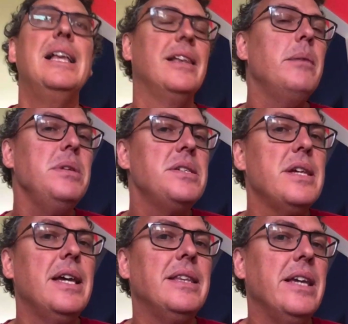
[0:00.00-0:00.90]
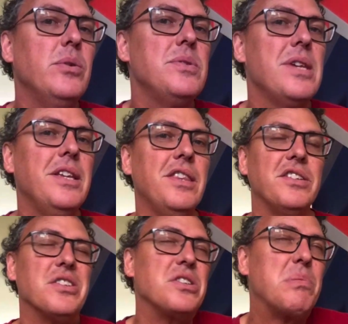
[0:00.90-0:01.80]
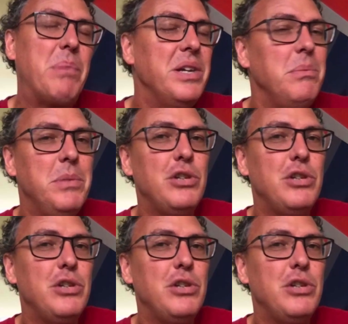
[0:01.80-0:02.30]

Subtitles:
Let me say at the outset that despite me